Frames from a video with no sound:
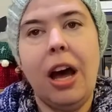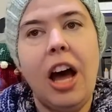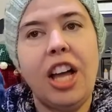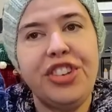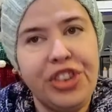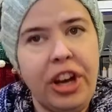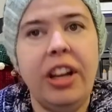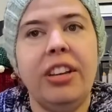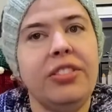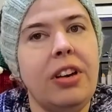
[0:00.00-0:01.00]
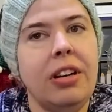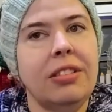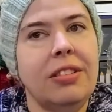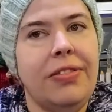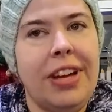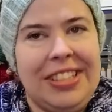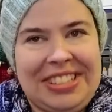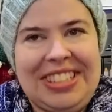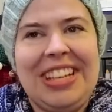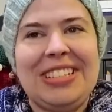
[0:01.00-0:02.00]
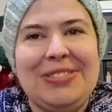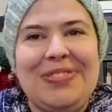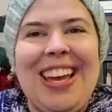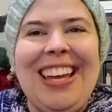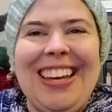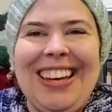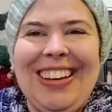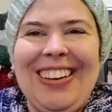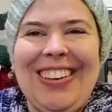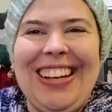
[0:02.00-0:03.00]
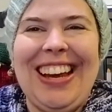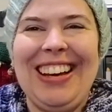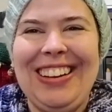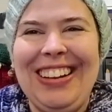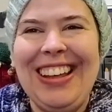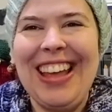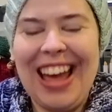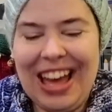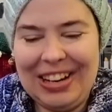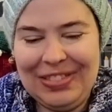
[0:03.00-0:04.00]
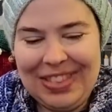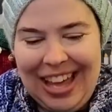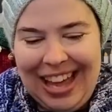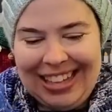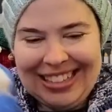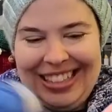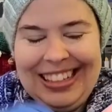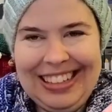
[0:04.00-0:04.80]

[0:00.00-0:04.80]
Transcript: a ton of socks if I decide to make one out of that.